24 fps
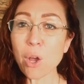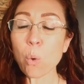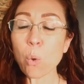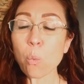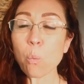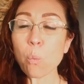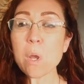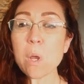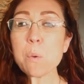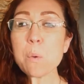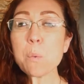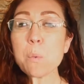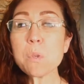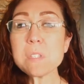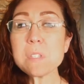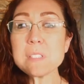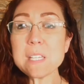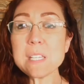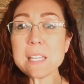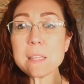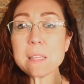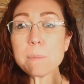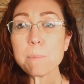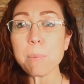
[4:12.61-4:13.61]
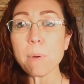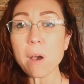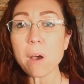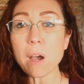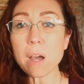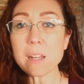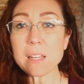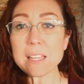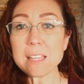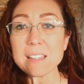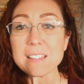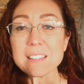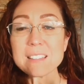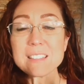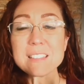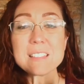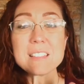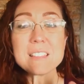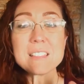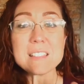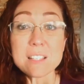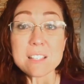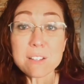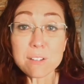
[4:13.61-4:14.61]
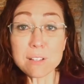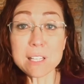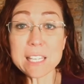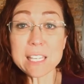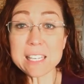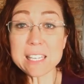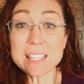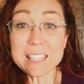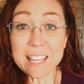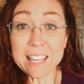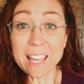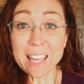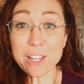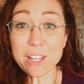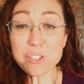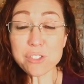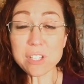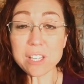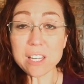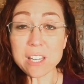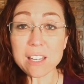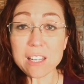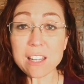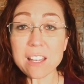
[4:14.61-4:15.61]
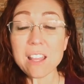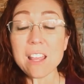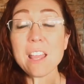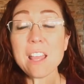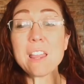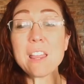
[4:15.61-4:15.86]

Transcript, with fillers: we will see the body still engaging